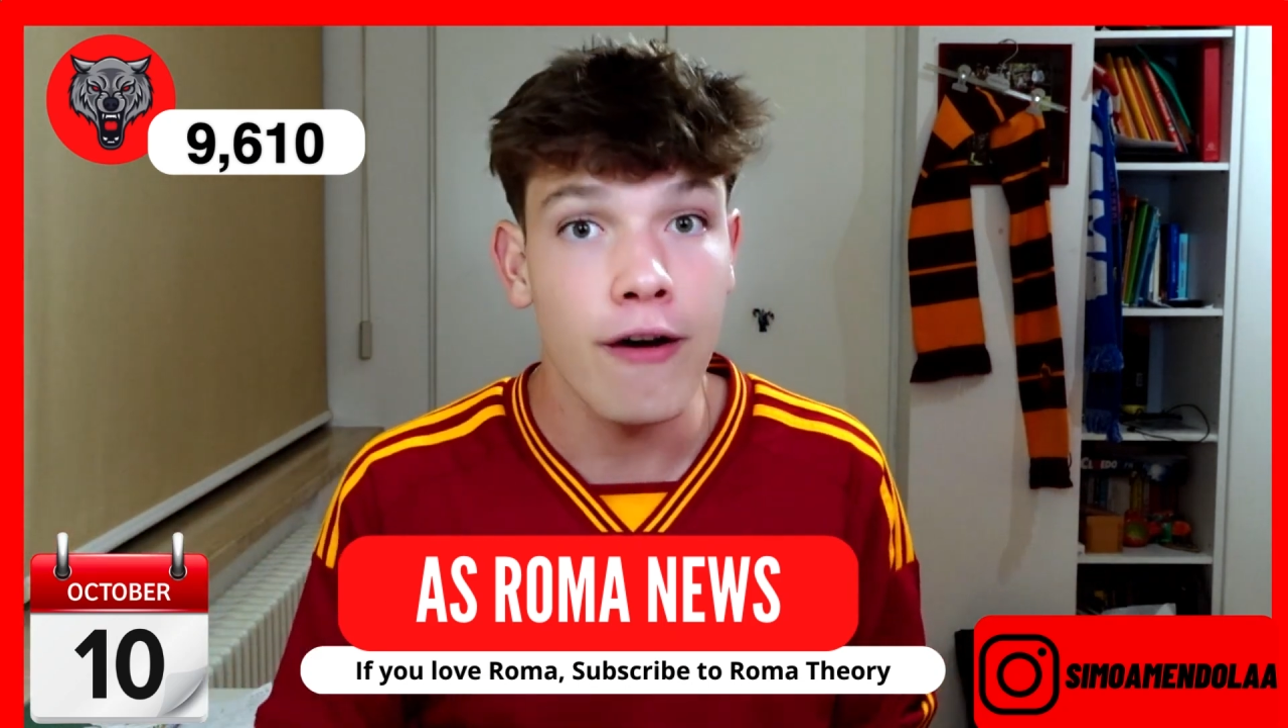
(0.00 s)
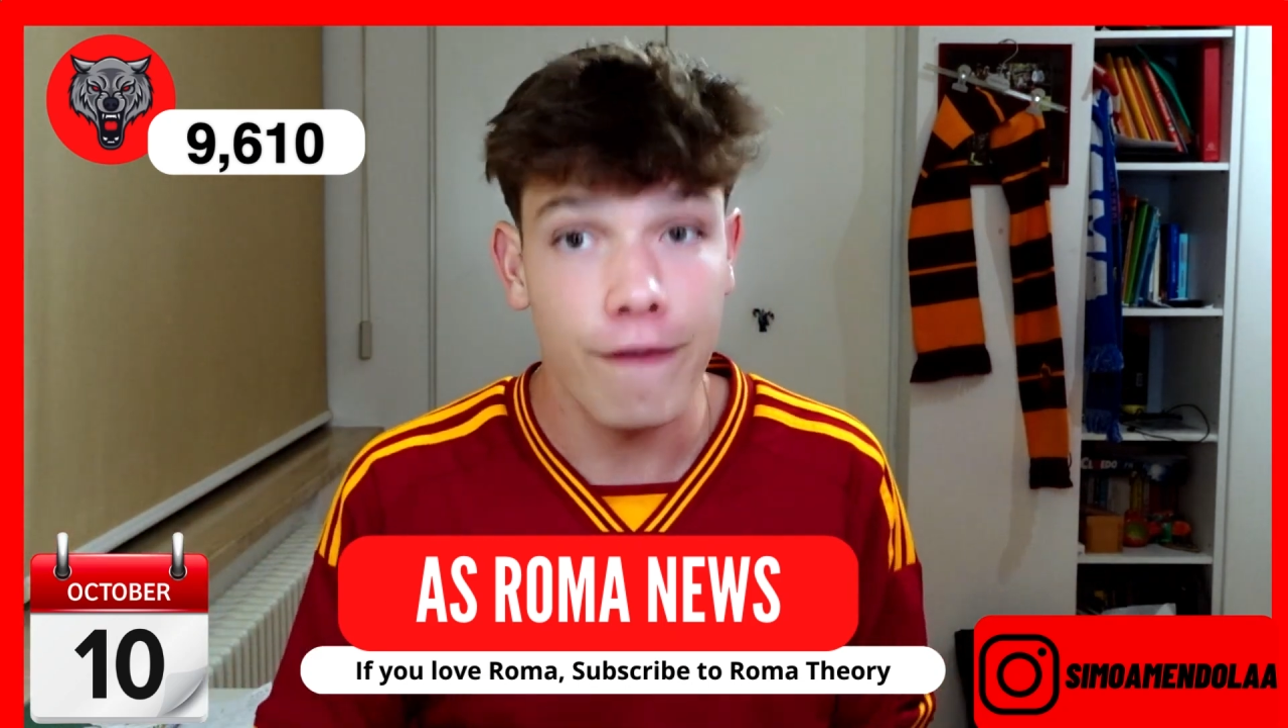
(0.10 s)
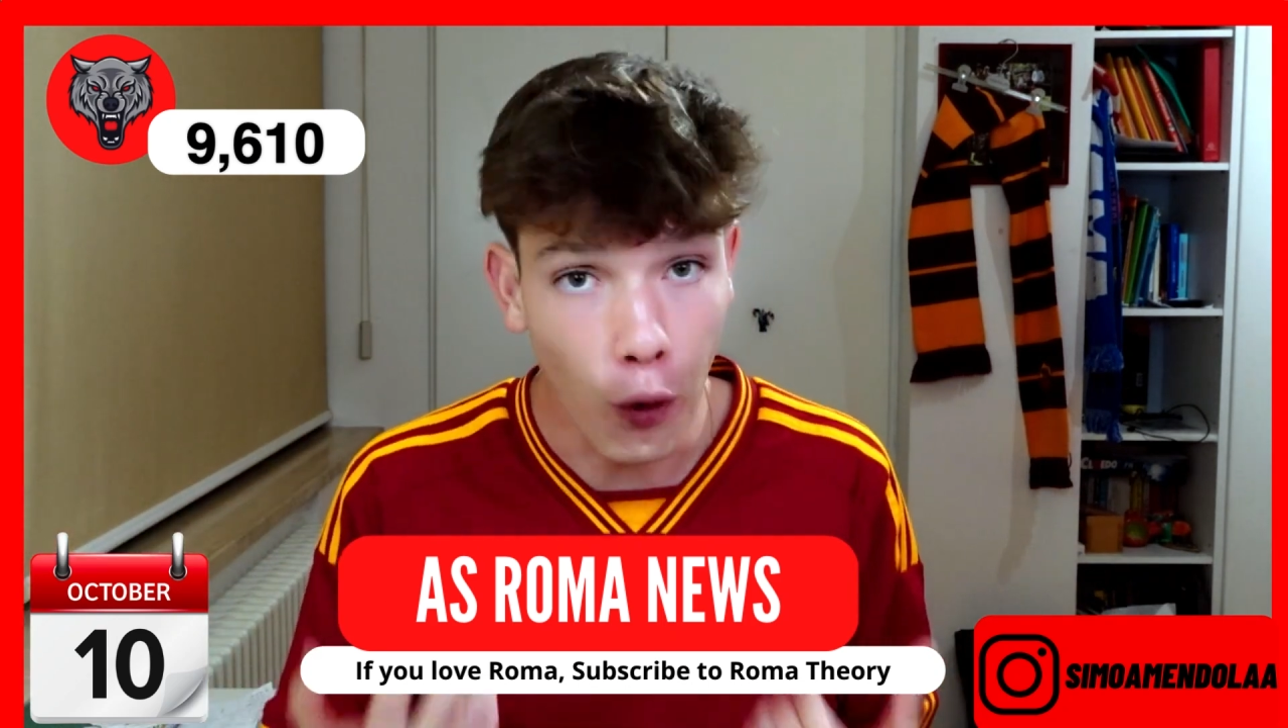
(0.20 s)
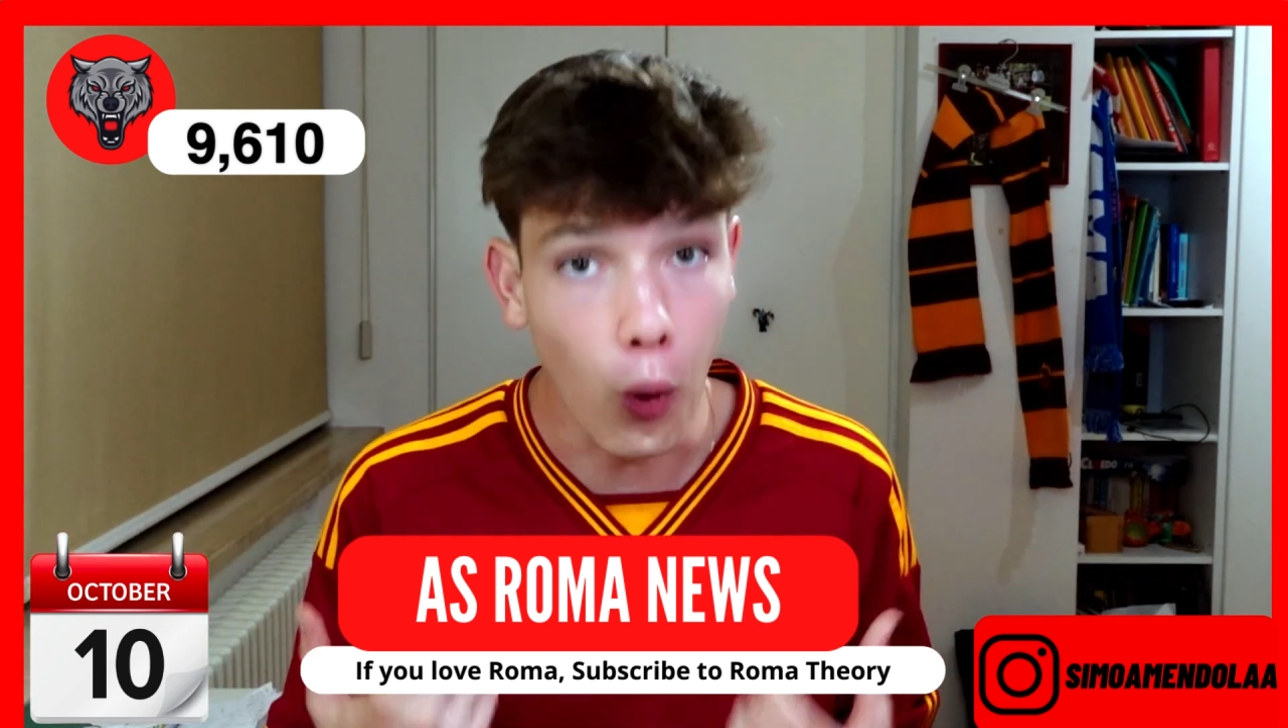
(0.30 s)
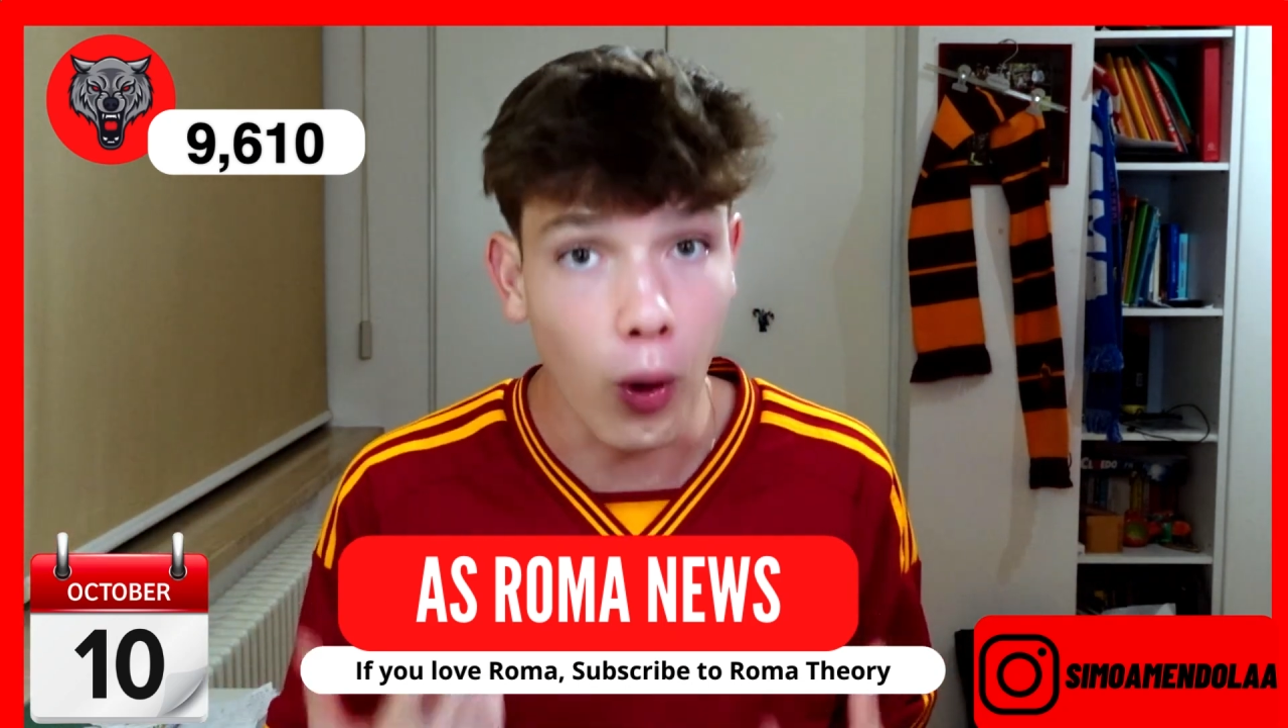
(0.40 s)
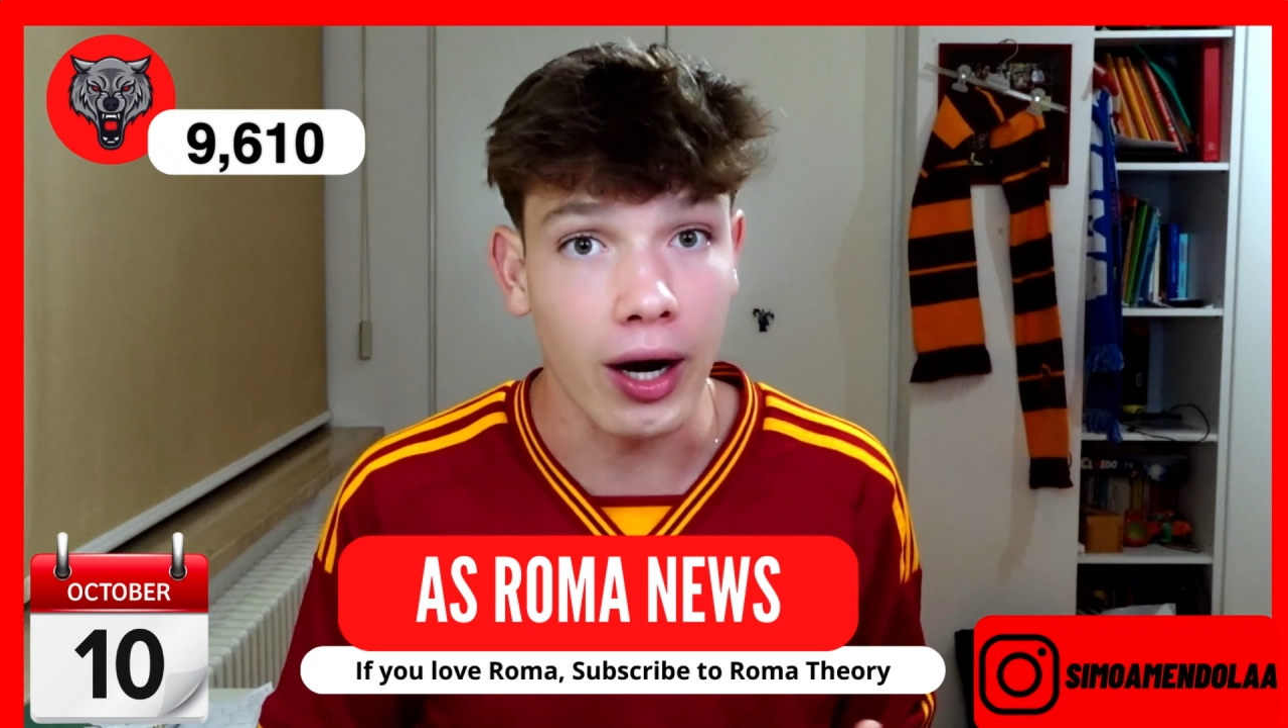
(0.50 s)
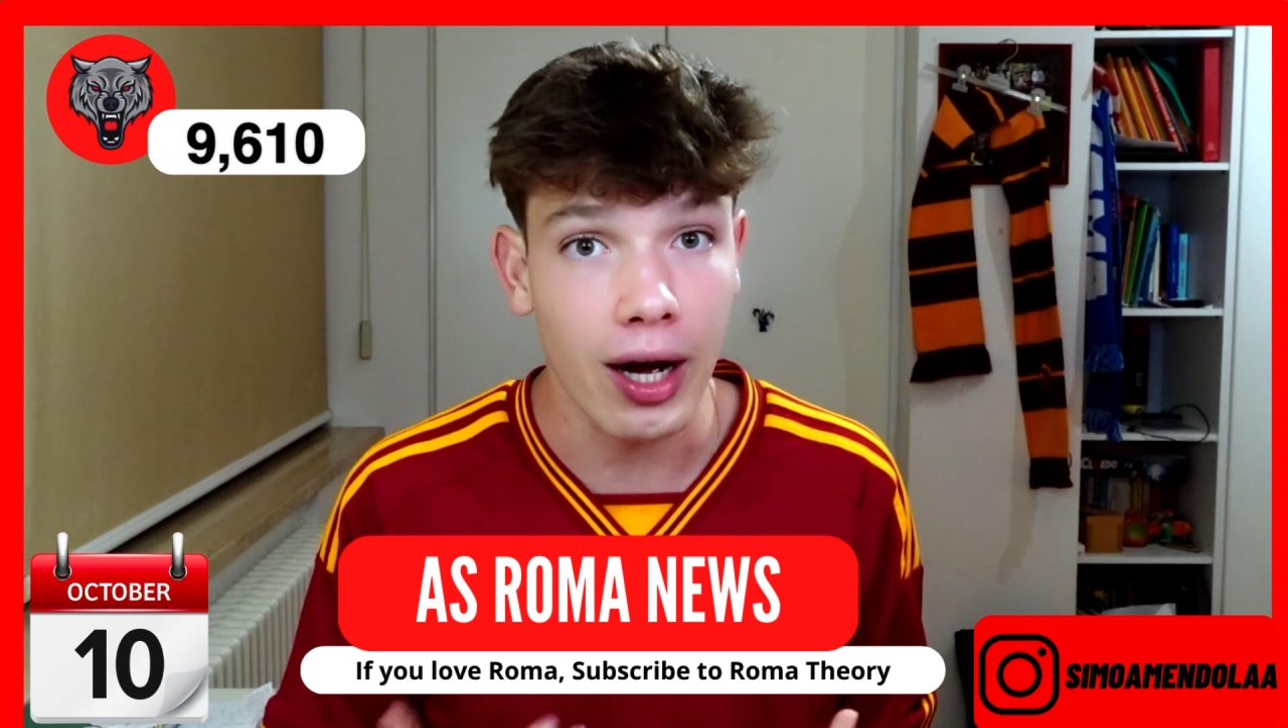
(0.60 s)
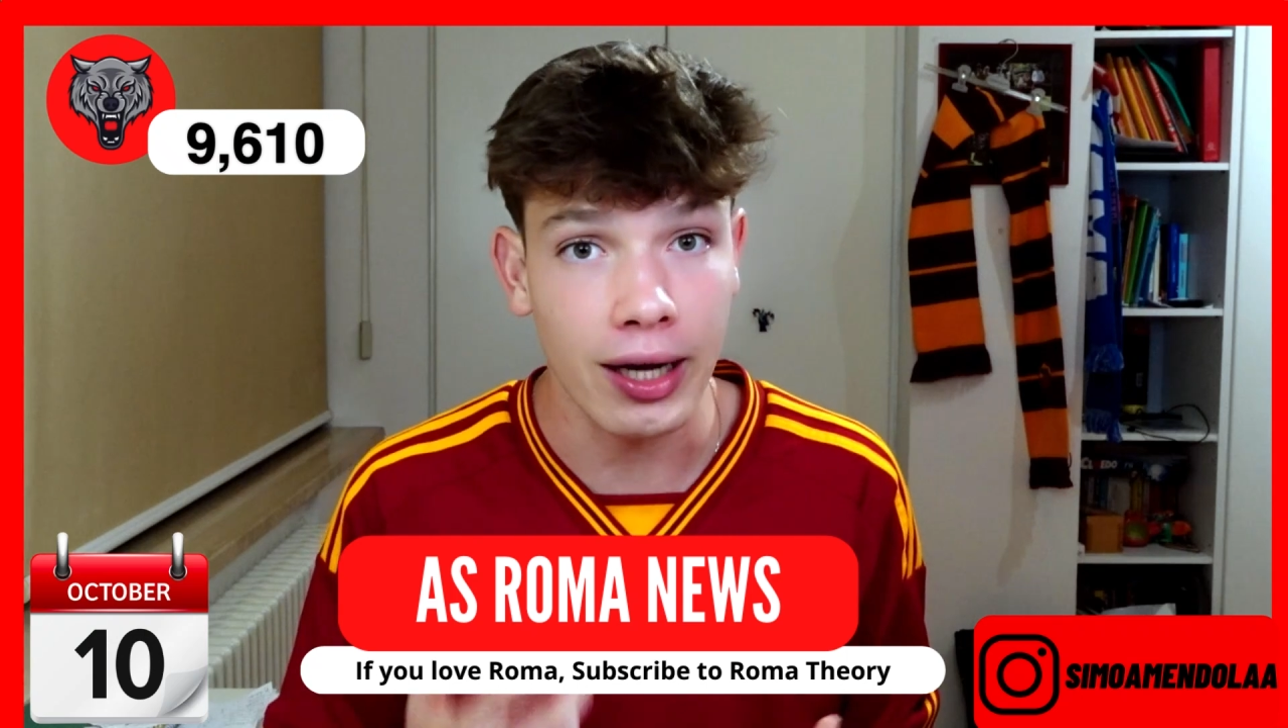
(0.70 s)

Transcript: for